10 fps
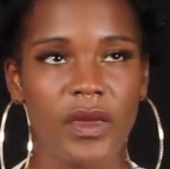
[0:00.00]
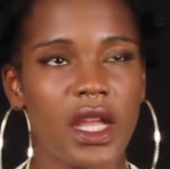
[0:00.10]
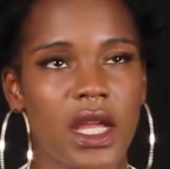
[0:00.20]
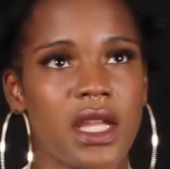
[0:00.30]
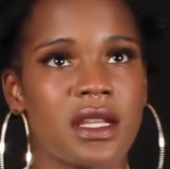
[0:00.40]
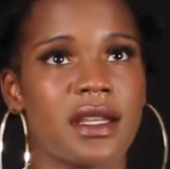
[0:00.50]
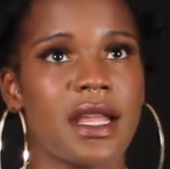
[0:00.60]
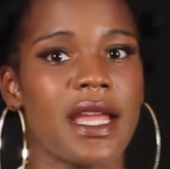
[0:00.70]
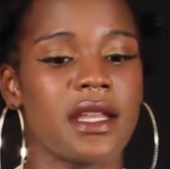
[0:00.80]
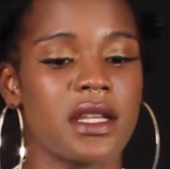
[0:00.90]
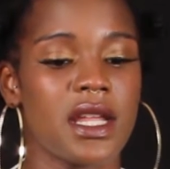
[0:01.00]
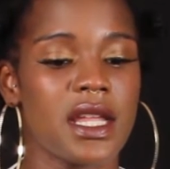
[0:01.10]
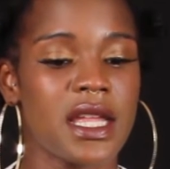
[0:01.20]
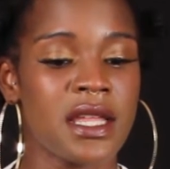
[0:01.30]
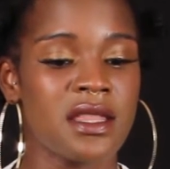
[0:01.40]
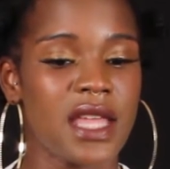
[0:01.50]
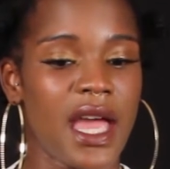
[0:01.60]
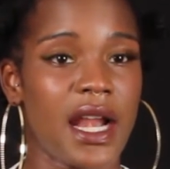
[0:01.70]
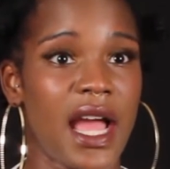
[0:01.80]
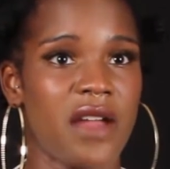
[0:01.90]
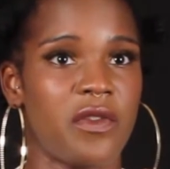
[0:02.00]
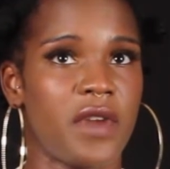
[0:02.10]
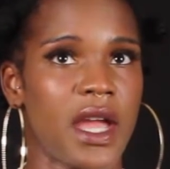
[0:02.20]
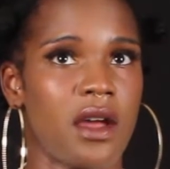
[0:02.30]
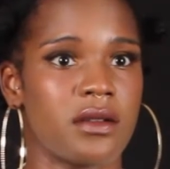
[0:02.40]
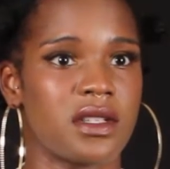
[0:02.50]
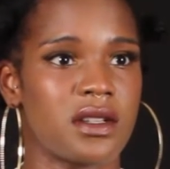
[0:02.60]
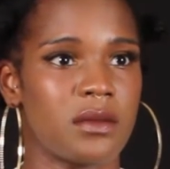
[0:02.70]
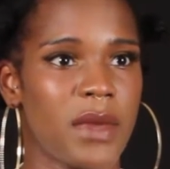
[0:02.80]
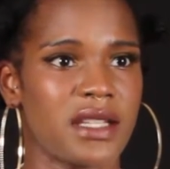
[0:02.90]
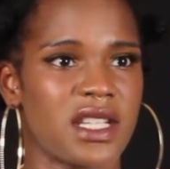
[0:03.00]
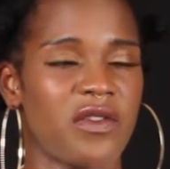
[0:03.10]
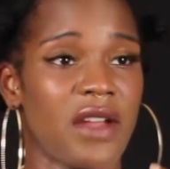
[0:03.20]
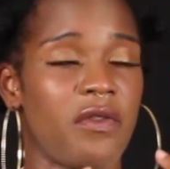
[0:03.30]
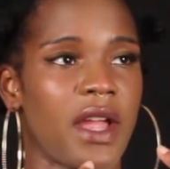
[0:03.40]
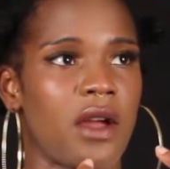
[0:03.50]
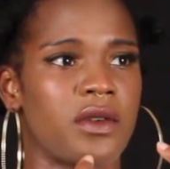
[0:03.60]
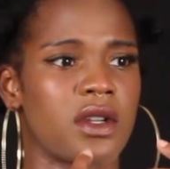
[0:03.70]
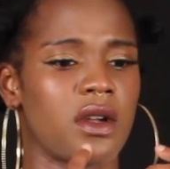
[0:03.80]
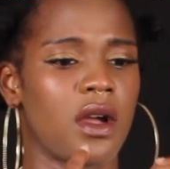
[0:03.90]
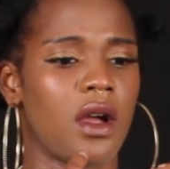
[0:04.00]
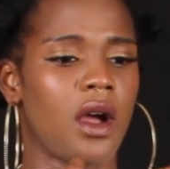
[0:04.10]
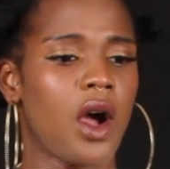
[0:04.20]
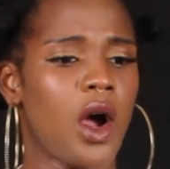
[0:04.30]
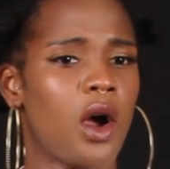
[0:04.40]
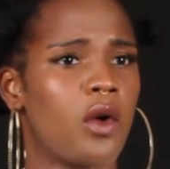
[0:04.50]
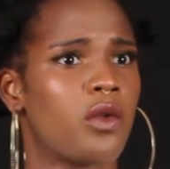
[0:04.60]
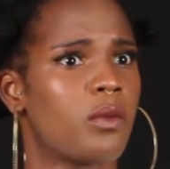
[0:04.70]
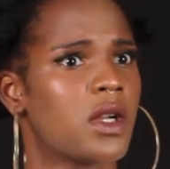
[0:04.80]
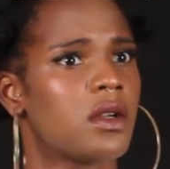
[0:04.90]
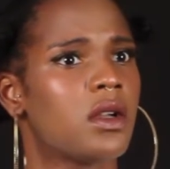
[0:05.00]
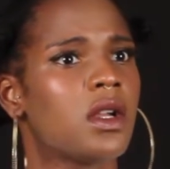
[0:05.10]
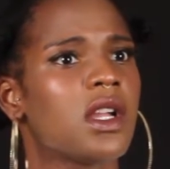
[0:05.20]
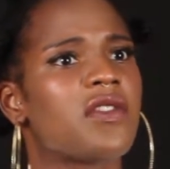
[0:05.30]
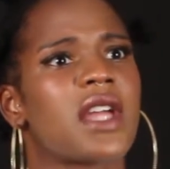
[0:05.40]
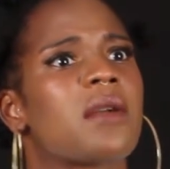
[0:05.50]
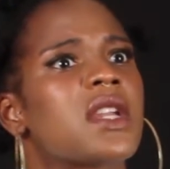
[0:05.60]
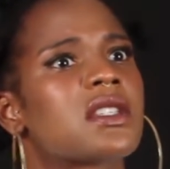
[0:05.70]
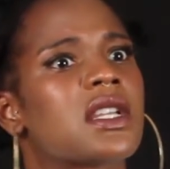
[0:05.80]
And in that, I found myself, I found home, if that makes